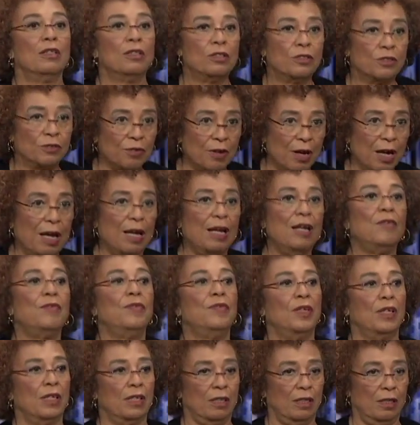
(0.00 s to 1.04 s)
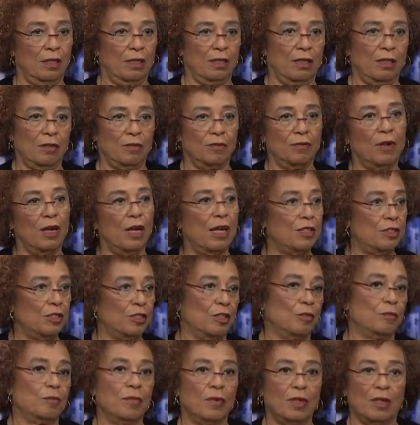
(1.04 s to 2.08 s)
driving the
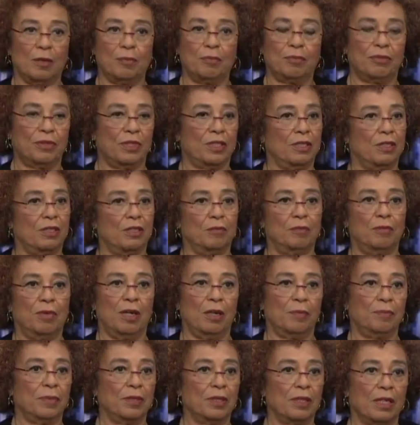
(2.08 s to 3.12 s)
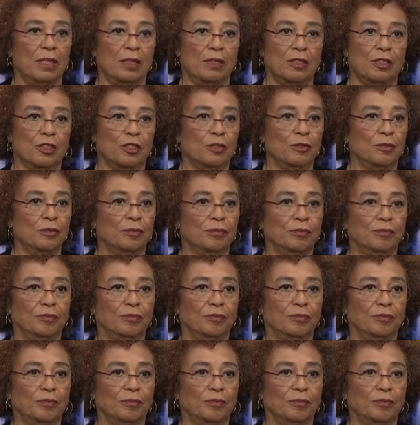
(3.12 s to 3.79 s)
rising uh, prison population.